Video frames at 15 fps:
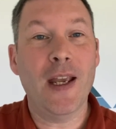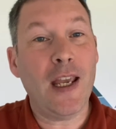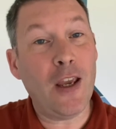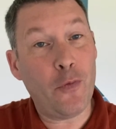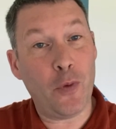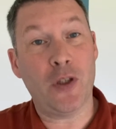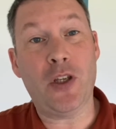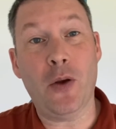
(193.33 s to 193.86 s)

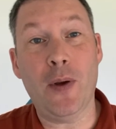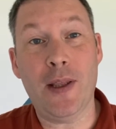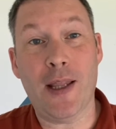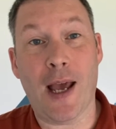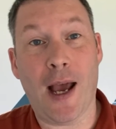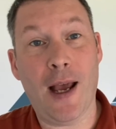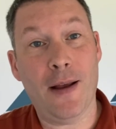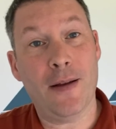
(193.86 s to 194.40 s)
If we're doing
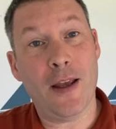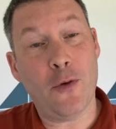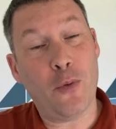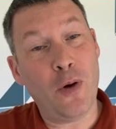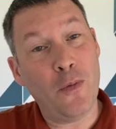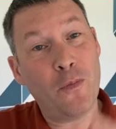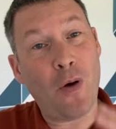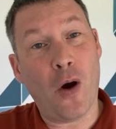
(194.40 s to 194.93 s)
that, if
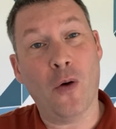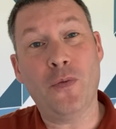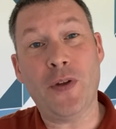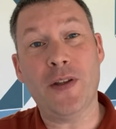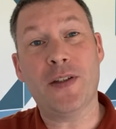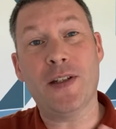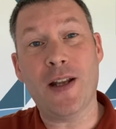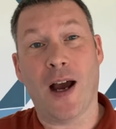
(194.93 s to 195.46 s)
we're involved
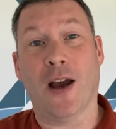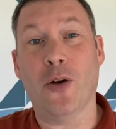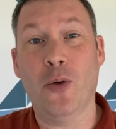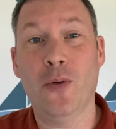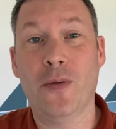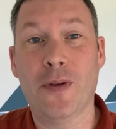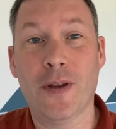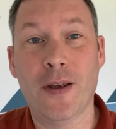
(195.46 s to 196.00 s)
in denial,